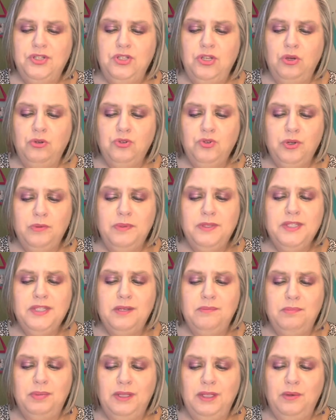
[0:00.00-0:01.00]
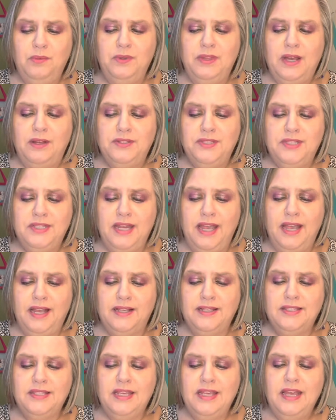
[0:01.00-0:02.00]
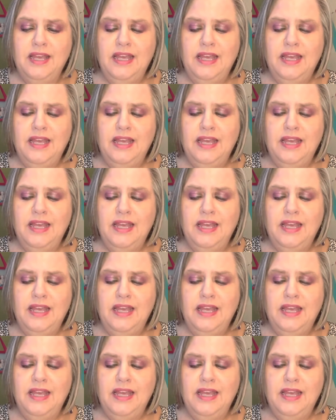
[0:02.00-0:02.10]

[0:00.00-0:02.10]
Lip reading: No trip is complete without snacks,